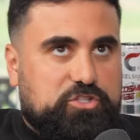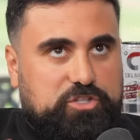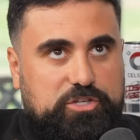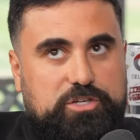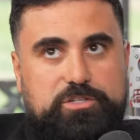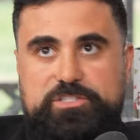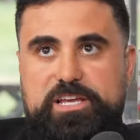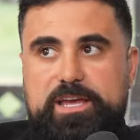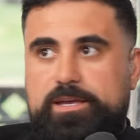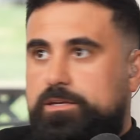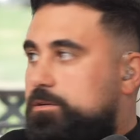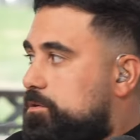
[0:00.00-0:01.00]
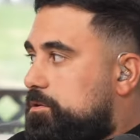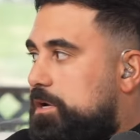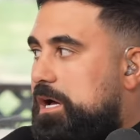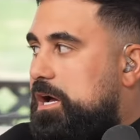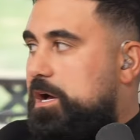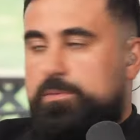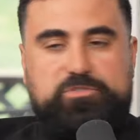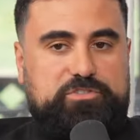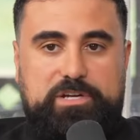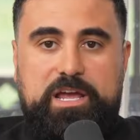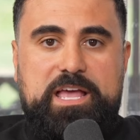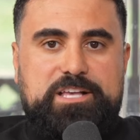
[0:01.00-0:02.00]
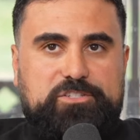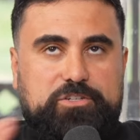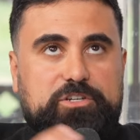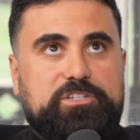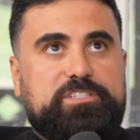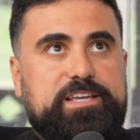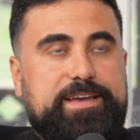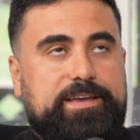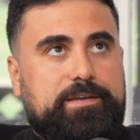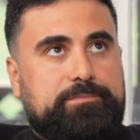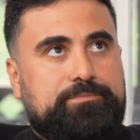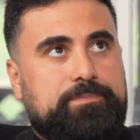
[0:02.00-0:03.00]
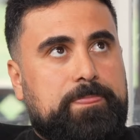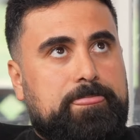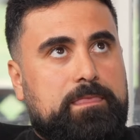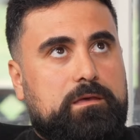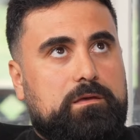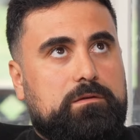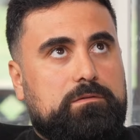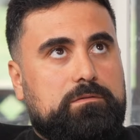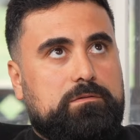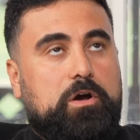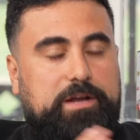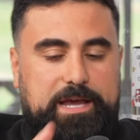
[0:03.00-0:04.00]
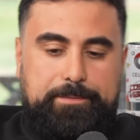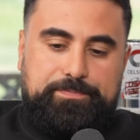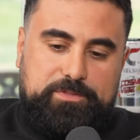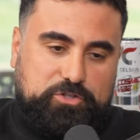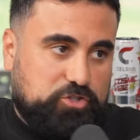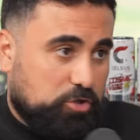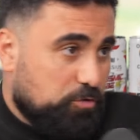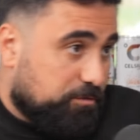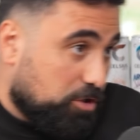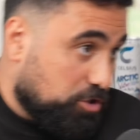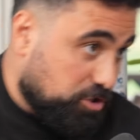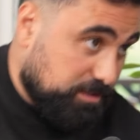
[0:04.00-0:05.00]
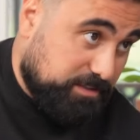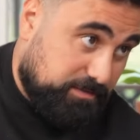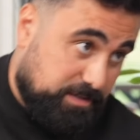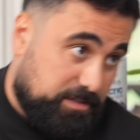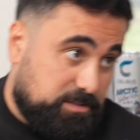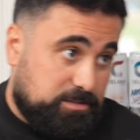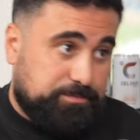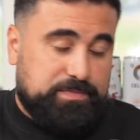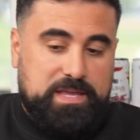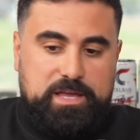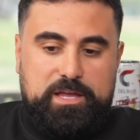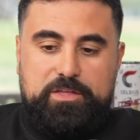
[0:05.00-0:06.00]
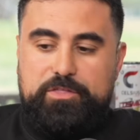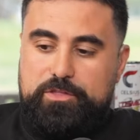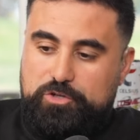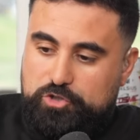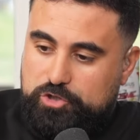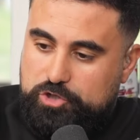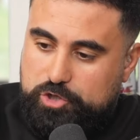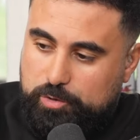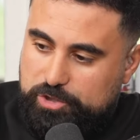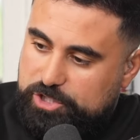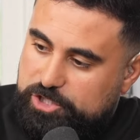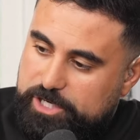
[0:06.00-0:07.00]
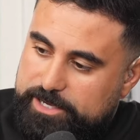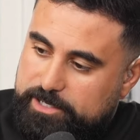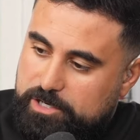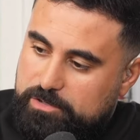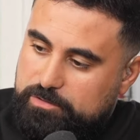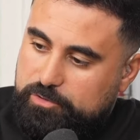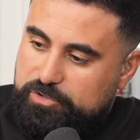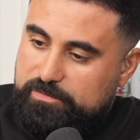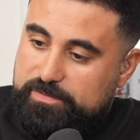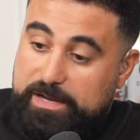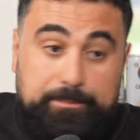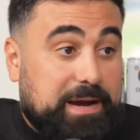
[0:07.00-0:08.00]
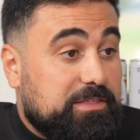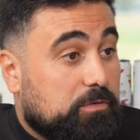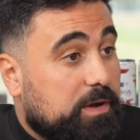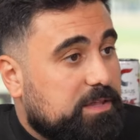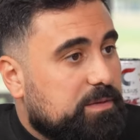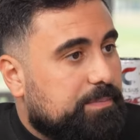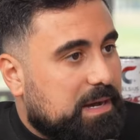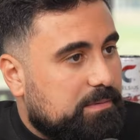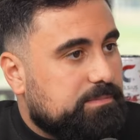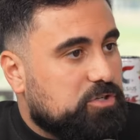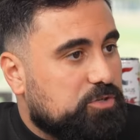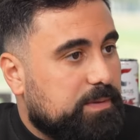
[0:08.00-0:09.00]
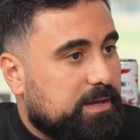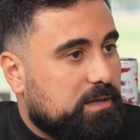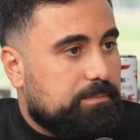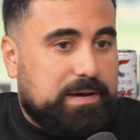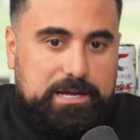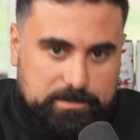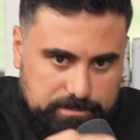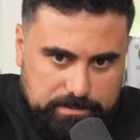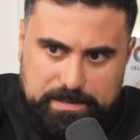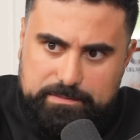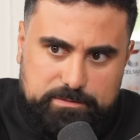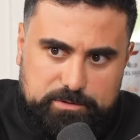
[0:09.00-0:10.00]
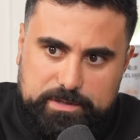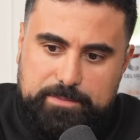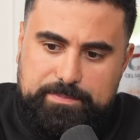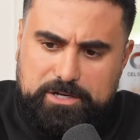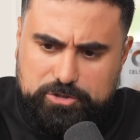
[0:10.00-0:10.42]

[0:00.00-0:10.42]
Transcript: So, so you're, you're saying, I'm so sorry. So you're saying, okay, there's two versions of this. Yeah. George Janko, who's over there. By the way, the Baba Mishmei, Baba Mishmei,